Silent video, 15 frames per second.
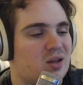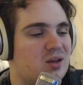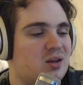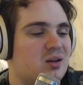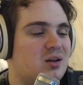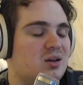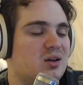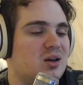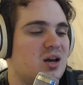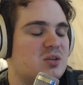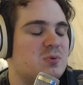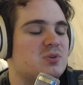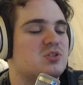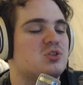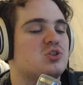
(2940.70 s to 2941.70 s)
I spent
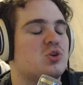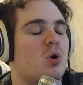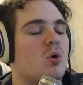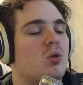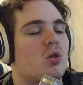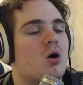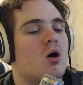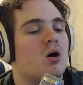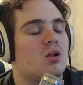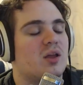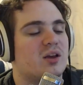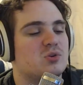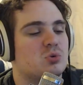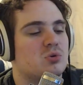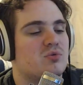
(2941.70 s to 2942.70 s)
so long like
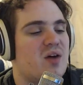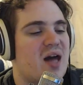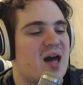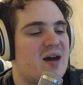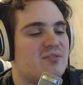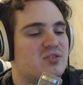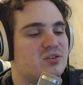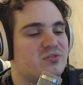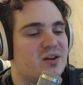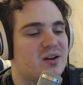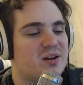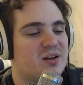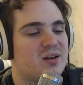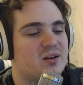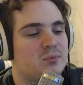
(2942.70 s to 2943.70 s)
sort of half defending
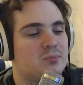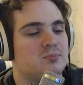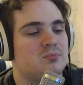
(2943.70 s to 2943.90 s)
him